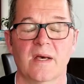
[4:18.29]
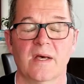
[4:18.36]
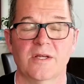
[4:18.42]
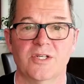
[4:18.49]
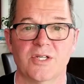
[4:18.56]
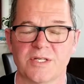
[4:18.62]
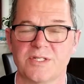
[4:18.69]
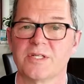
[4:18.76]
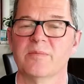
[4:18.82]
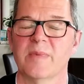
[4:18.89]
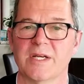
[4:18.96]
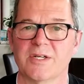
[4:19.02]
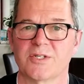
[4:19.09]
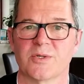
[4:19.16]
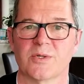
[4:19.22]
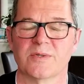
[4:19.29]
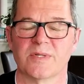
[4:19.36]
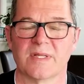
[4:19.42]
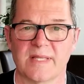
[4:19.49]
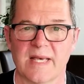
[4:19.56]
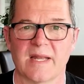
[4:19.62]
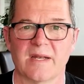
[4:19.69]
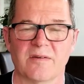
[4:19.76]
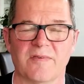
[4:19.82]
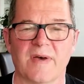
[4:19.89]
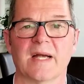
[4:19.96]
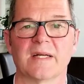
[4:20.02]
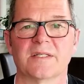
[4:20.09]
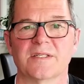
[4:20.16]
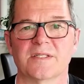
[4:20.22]
just to make sure that that in
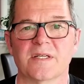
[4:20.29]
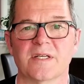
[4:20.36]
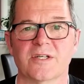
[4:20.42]
fact is the